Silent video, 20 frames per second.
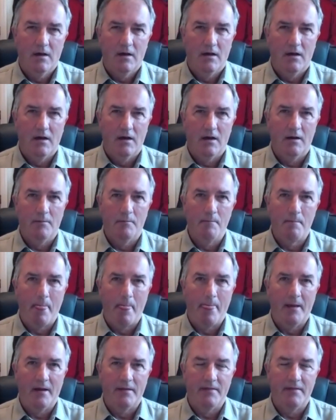And
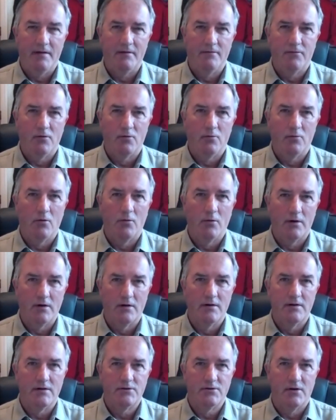therefore, what we're
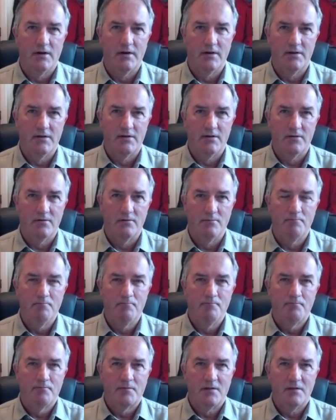going to try and do,
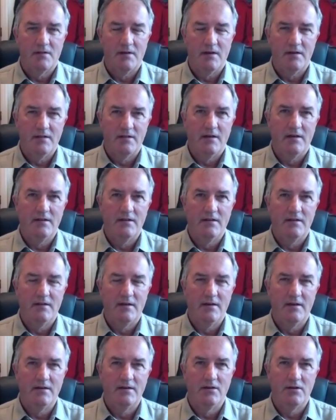they
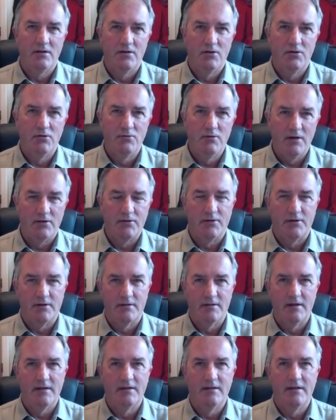didn't do nothing.
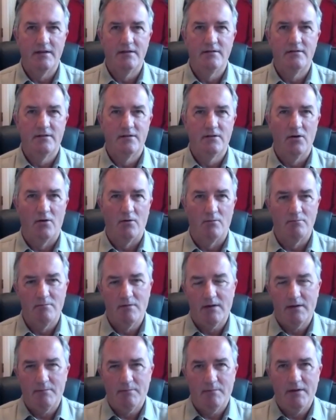They did stop
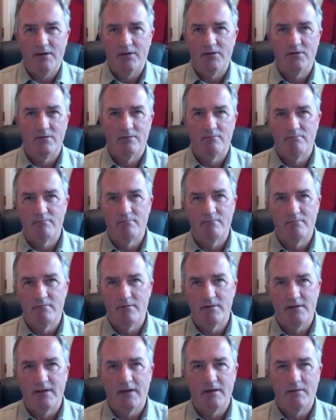like major
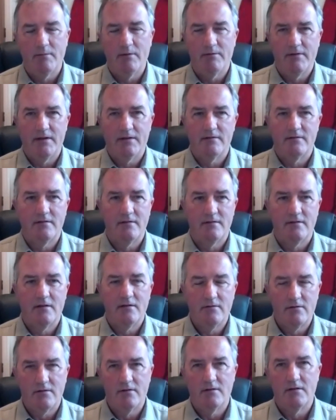stadium events,
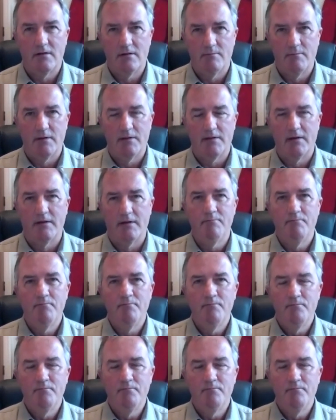etc. But they